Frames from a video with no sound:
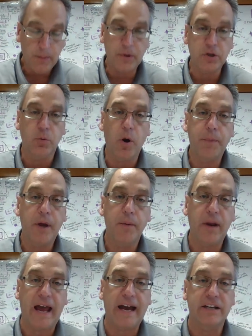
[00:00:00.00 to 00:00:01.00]
but you won't be
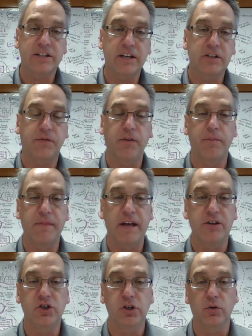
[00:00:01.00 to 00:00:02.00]
able to access from
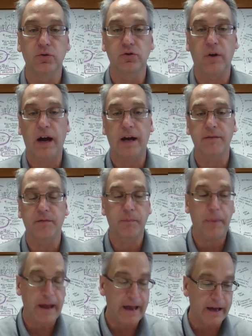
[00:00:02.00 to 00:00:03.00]
that Jill Drive
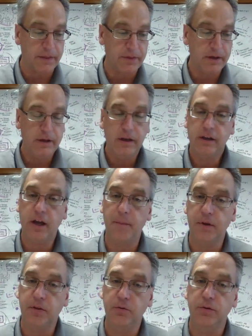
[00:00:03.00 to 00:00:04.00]
path
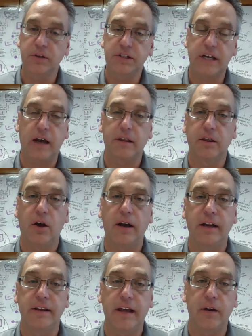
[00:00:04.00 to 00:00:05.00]
coming through the south
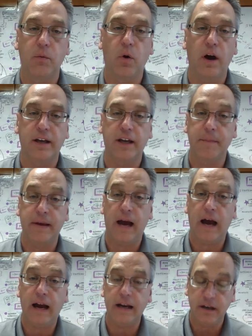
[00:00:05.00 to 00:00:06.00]
lot and then walking
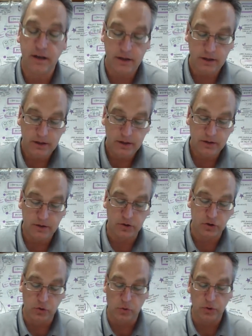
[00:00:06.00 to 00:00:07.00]
behind the
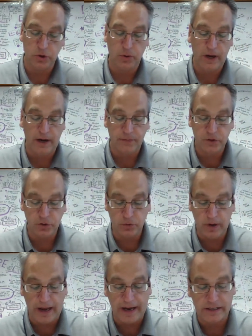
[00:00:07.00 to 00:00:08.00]
school. You'll have
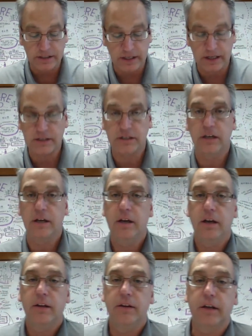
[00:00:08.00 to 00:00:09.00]
to access
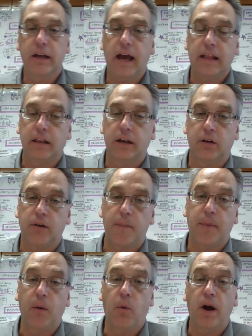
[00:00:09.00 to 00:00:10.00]
the athletic ramp
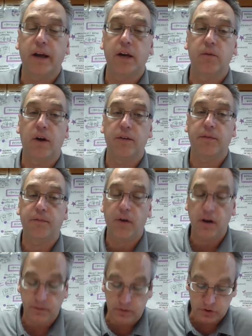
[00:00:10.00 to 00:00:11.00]
by walking around the
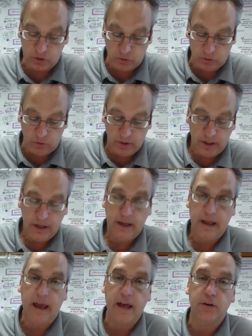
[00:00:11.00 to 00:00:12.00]
front of the school,
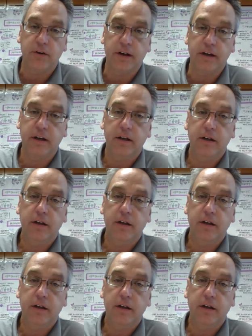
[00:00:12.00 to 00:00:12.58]
entering